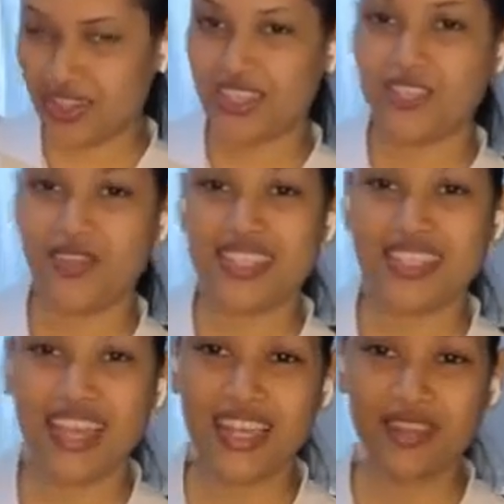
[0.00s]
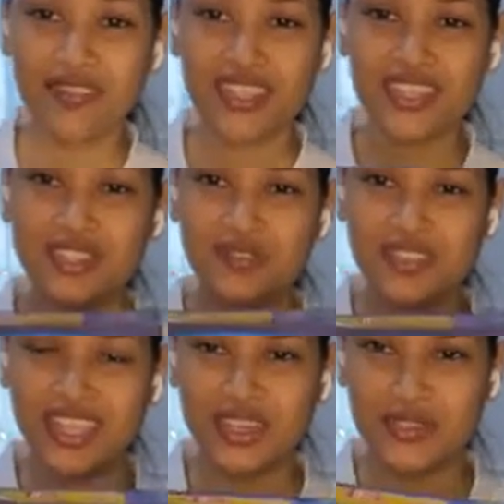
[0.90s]
And so inside of this soft
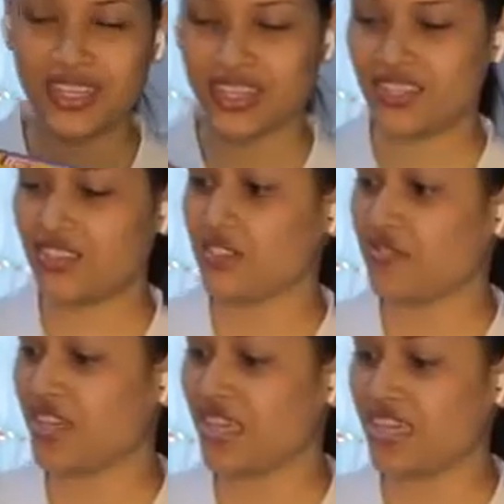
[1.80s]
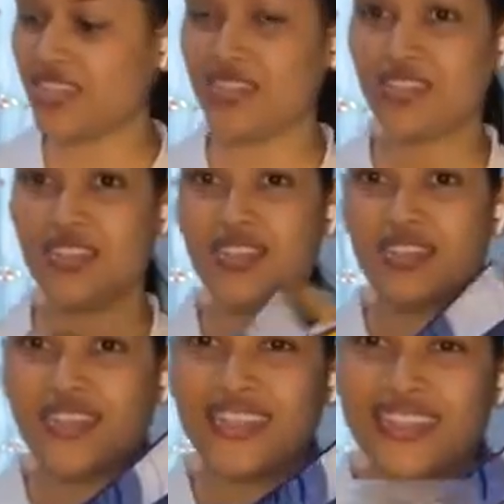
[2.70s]
taco kit, you'll find
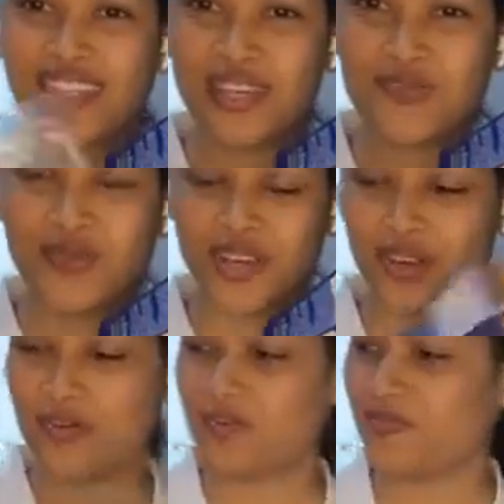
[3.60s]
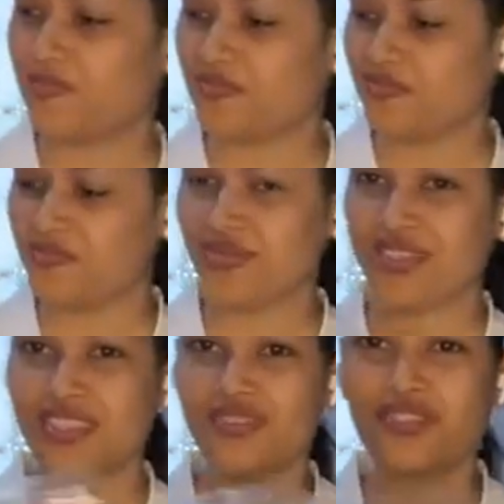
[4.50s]
some
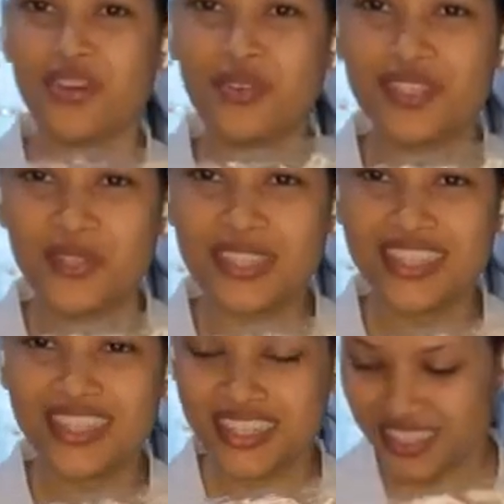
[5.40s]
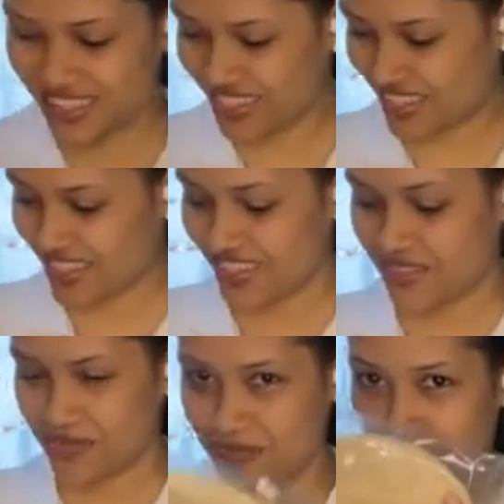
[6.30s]
flour tortillas.
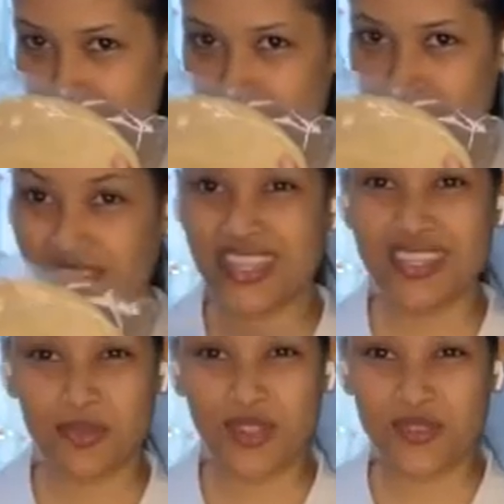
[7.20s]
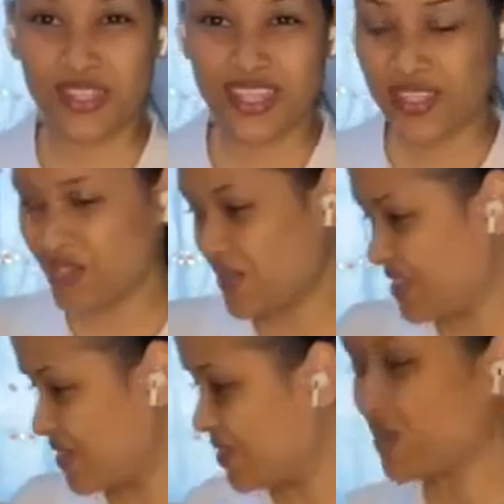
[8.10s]
And they smell really good
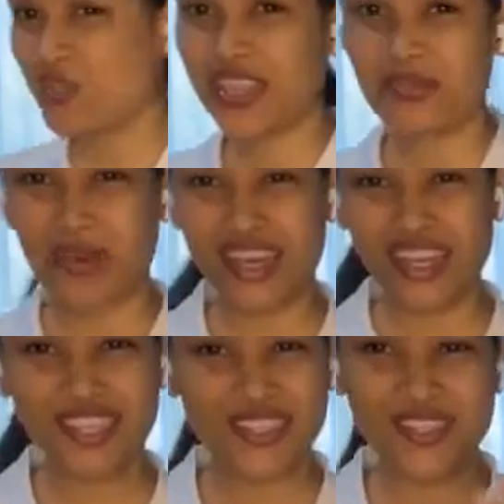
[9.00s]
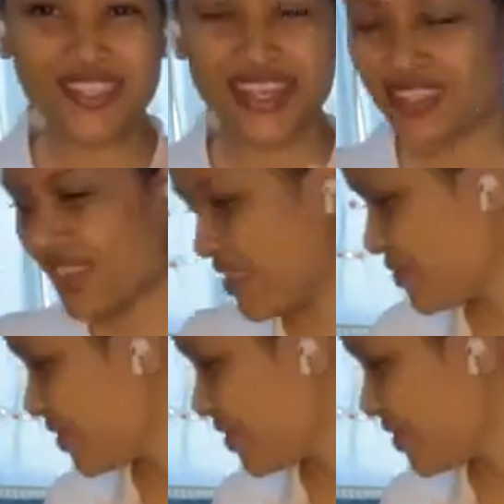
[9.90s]
already. Although they're packaged, it just has a nice